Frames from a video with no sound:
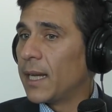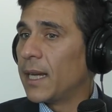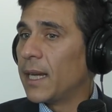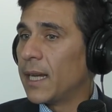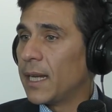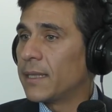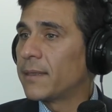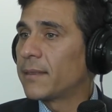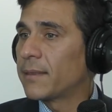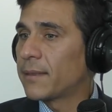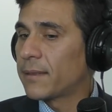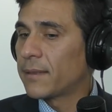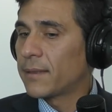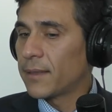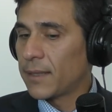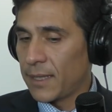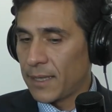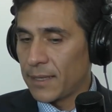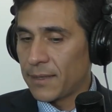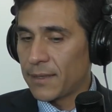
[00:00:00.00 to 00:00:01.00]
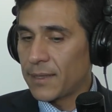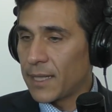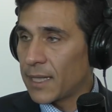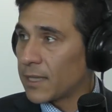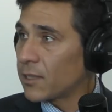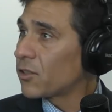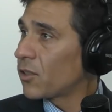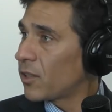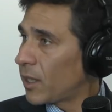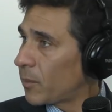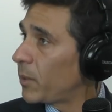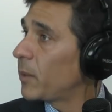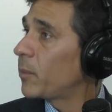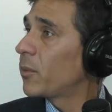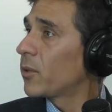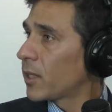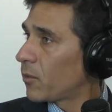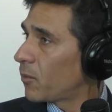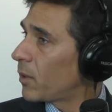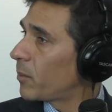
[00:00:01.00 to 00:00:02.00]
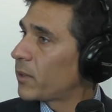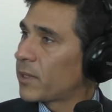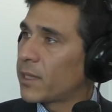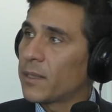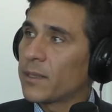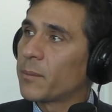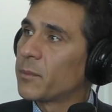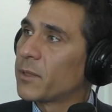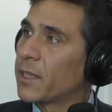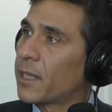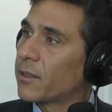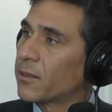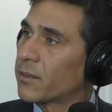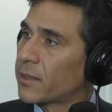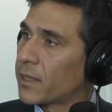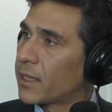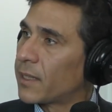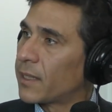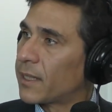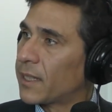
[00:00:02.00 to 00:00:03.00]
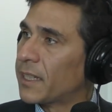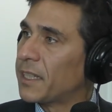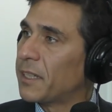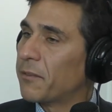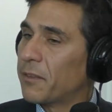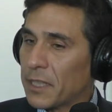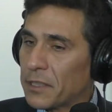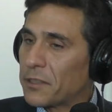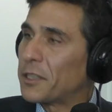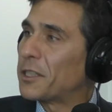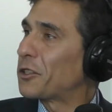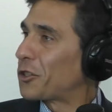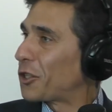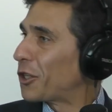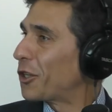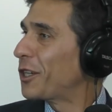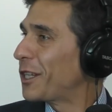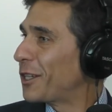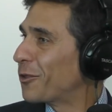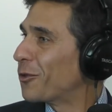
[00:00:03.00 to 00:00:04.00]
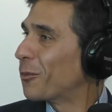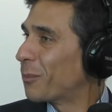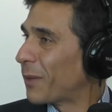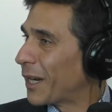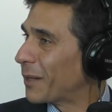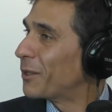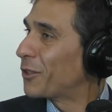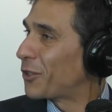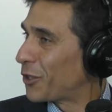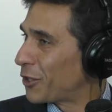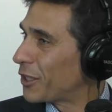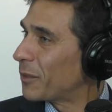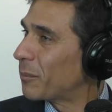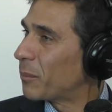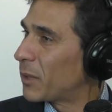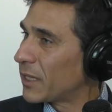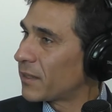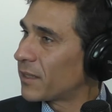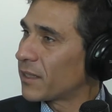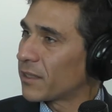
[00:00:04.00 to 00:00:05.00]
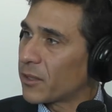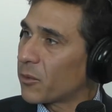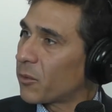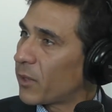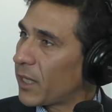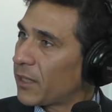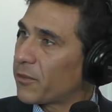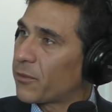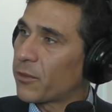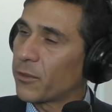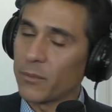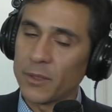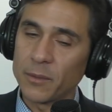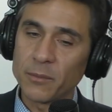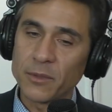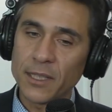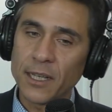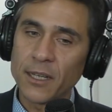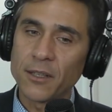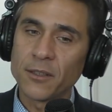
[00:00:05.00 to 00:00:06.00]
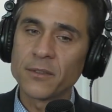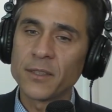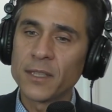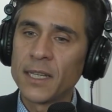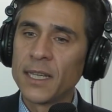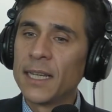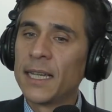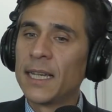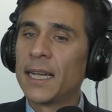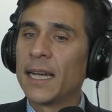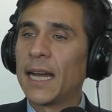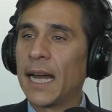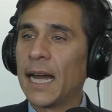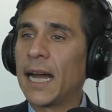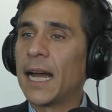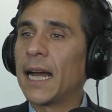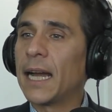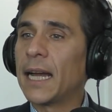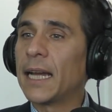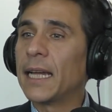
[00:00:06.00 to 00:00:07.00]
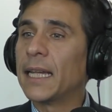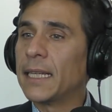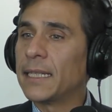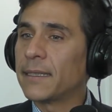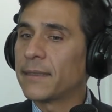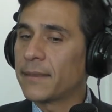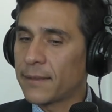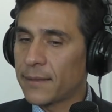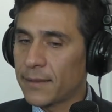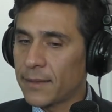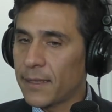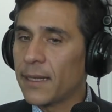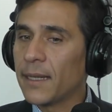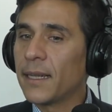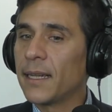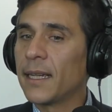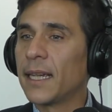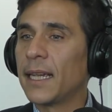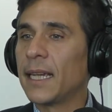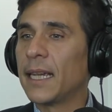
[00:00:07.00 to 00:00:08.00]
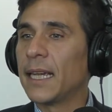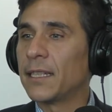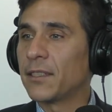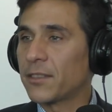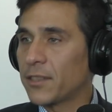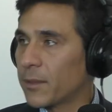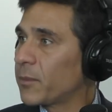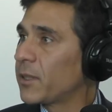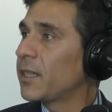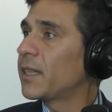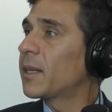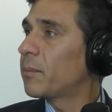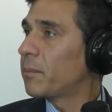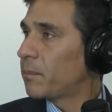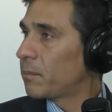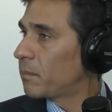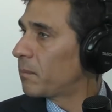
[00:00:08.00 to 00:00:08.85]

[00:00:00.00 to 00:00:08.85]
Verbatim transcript: it's it's done so that people can represent themselves, and and even as an attorney who might be turning business away from themselves, uh, it's it's something that